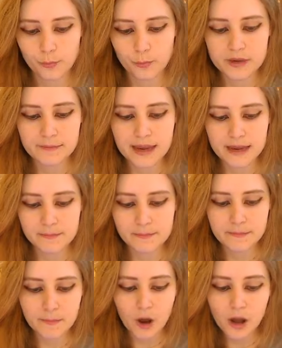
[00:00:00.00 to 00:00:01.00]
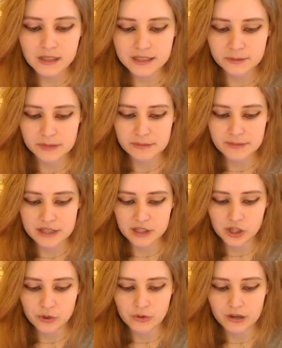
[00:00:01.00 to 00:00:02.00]
We may possibly be
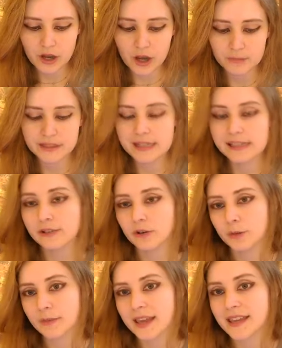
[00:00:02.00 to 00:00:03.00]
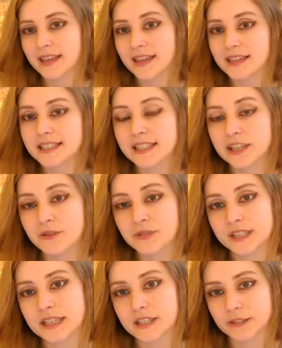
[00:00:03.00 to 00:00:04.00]
too accommodating or make
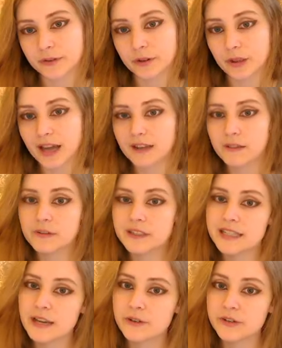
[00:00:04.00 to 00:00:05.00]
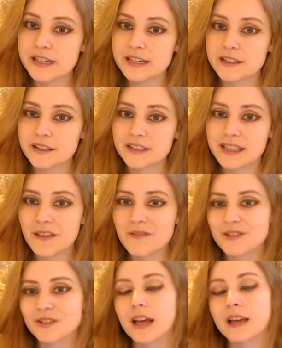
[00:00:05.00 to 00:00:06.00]
excuses for a lack of integrity in ourselves
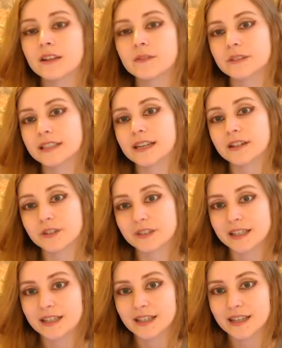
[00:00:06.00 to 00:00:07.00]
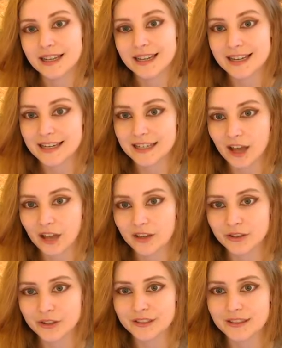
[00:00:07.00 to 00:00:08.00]
or lack of integrity in
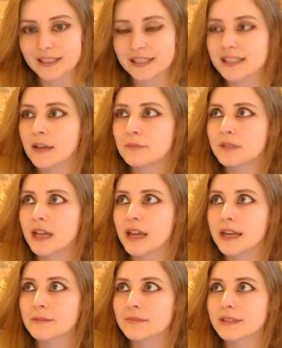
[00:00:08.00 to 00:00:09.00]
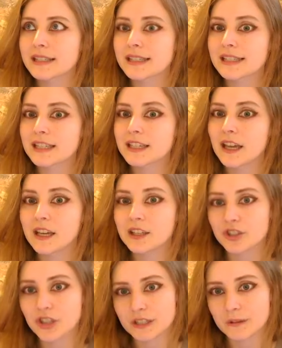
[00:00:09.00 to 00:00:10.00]
others, sometimes
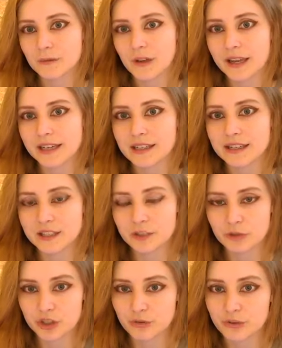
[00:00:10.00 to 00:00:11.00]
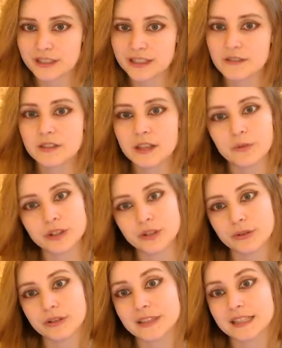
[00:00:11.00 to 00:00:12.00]
justifying it so much to ourselves that we
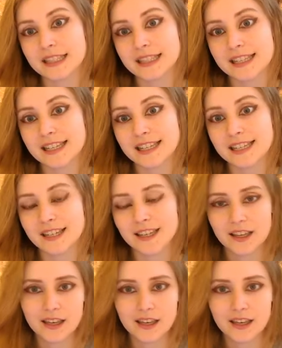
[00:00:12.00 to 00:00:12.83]
don't even see